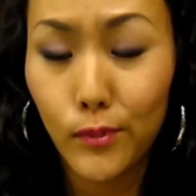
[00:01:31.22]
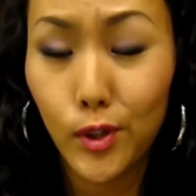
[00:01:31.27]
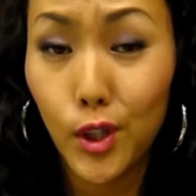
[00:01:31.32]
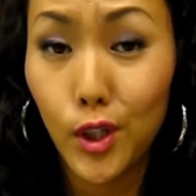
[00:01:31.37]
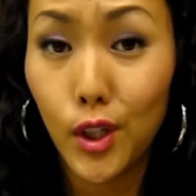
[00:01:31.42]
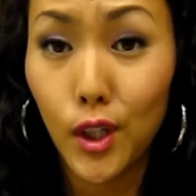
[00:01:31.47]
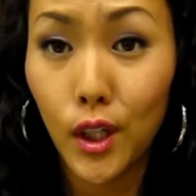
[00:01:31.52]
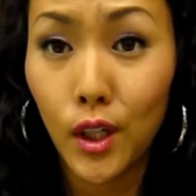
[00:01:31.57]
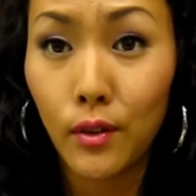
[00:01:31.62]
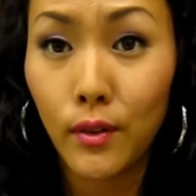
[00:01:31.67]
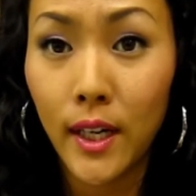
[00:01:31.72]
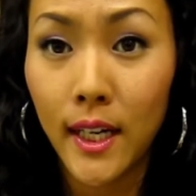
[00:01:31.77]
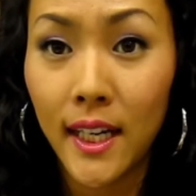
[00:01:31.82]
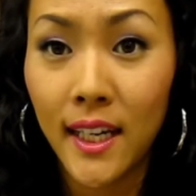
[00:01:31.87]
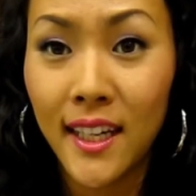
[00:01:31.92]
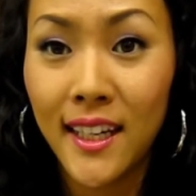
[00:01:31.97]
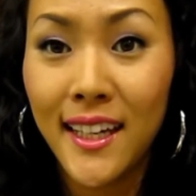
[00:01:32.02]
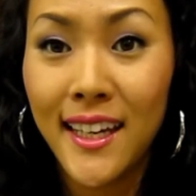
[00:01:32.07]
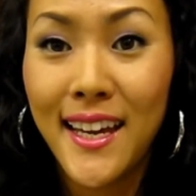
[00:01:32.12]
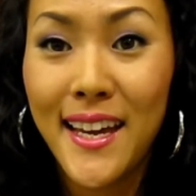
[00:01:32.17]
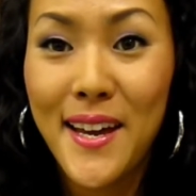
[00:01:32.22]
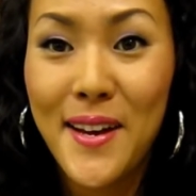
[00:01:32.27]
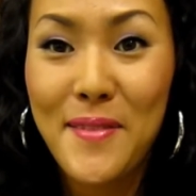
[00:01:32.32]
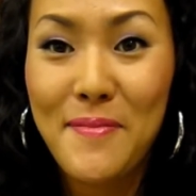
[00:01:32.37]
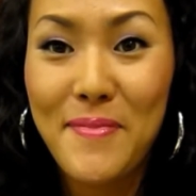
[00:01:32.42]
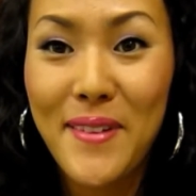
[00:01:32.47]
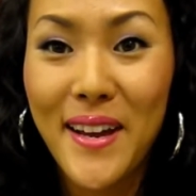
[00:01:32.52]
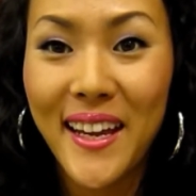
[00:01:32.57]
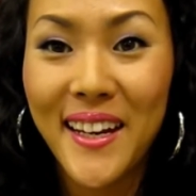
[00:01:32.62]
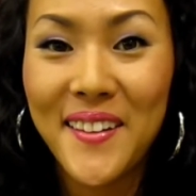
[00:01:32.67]
you look ready.
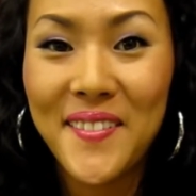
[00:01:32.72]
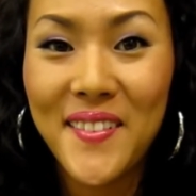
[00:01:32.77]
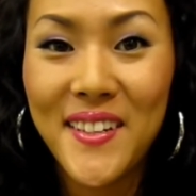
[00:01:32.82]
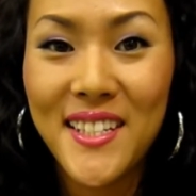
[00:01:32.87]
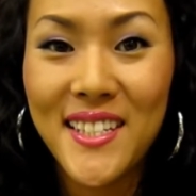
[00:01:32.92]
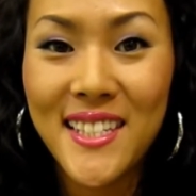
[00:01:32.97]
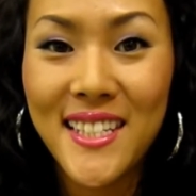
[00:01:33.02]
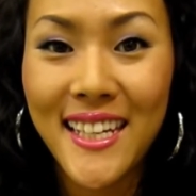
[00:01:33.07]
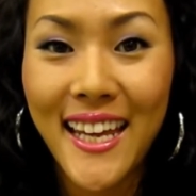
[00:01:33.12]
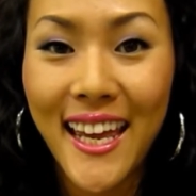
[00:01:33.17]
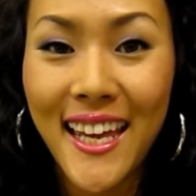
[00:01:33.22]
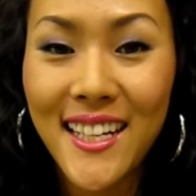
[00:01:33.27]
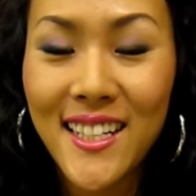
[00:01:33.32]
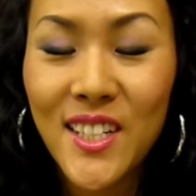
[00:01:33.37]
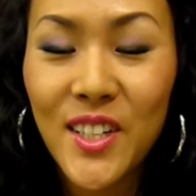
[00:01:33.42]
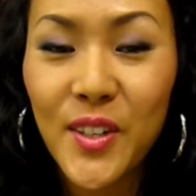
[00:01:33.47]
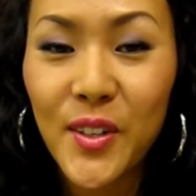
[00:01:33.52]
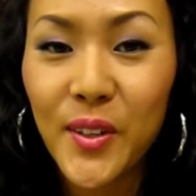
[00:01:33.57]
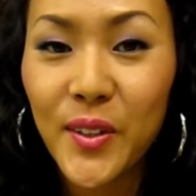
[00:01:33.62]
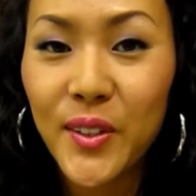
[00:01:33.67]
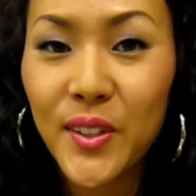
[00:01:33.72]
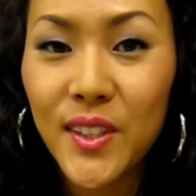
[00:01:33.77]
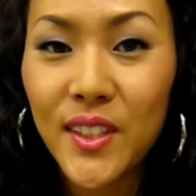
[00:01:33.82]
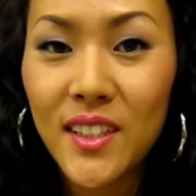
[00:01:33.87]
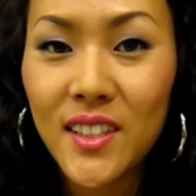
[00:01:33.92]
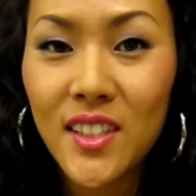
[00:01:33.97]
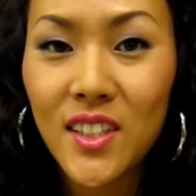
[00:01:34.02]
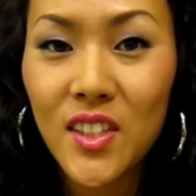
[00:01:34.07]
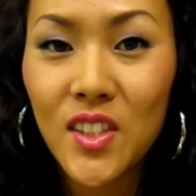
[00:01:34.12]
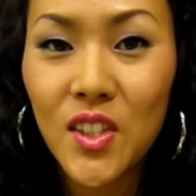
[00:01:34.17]
But anyways, to enter, all you
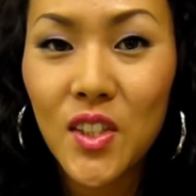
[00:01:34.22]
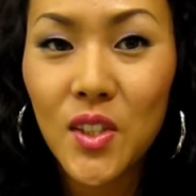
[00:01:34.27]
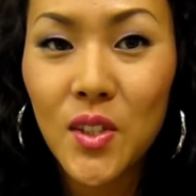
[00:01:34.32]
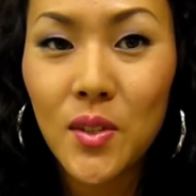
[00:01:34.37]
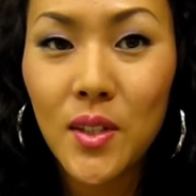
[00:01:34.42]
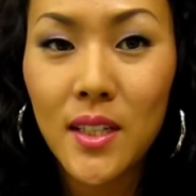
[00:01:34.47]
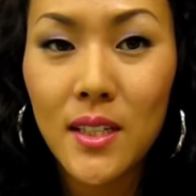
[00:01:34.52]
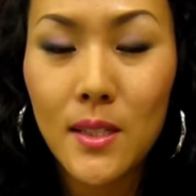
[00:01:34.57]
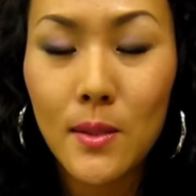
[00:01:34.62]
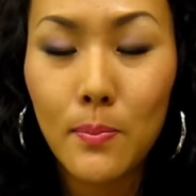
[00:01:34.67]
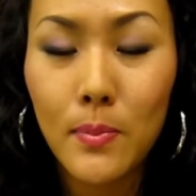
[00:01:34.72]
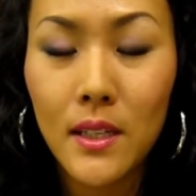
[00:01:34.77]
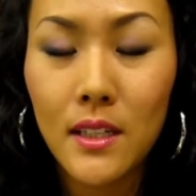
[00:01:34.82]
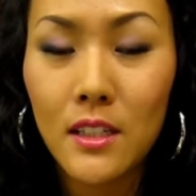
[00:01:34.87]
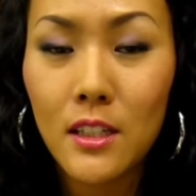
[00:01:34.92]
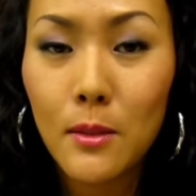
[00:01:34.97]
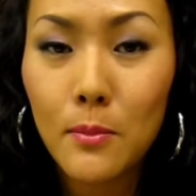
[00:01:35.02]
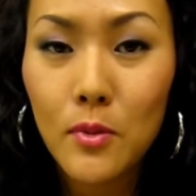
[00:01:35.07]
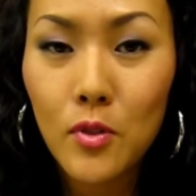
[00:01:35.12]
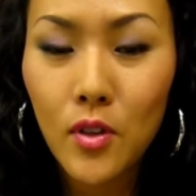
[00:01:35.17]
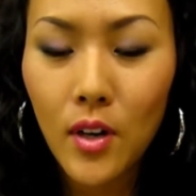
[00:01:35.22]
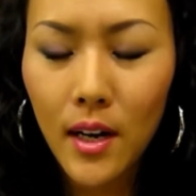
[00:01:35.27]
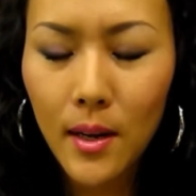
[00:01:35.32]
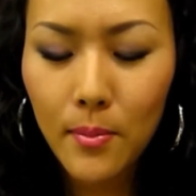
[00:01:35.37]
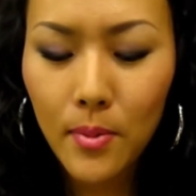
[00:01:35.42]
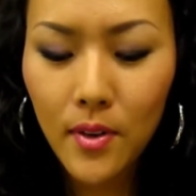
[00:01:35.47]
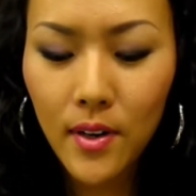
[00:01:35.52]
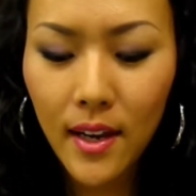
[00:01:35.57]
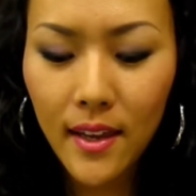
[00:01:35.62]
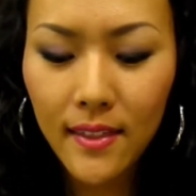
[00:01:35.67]
need to do is be a
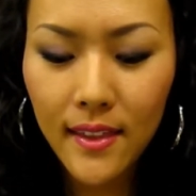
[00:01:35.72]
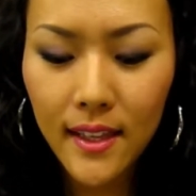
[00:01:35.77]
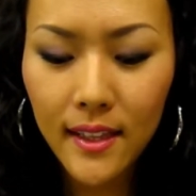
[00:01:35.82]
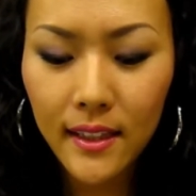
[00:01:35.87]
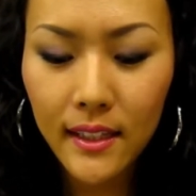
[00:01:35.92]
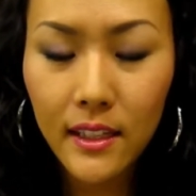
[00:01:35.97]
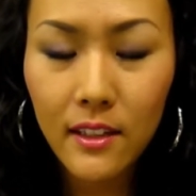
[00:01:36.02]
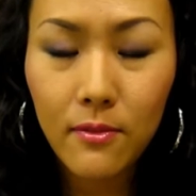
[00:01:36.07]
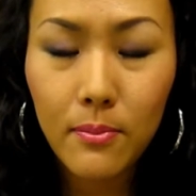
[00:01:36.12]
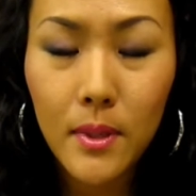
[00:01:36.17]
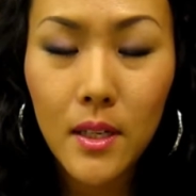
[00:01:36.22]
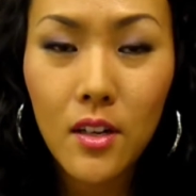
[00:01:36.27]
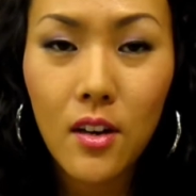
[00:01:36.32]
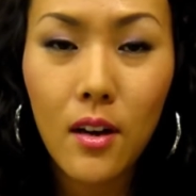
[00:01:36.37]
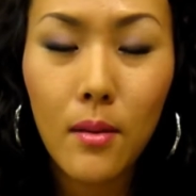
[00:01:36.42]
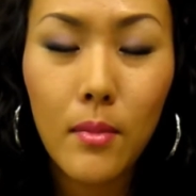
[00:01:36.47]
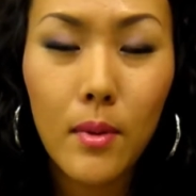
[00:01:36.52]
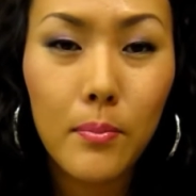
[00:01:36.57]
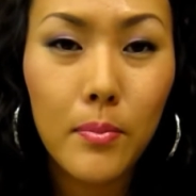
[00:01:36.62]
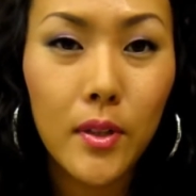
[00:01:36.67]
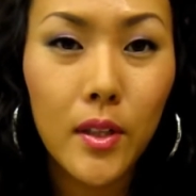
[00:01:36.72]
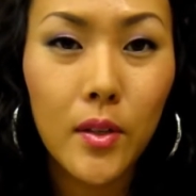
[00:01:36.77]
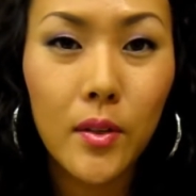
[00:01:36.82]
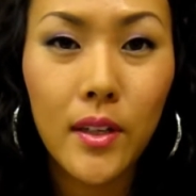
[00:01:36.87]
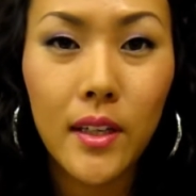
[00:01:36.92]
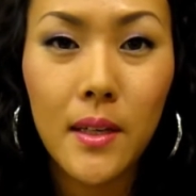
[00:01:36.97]
subscriber and then leave me a comment below.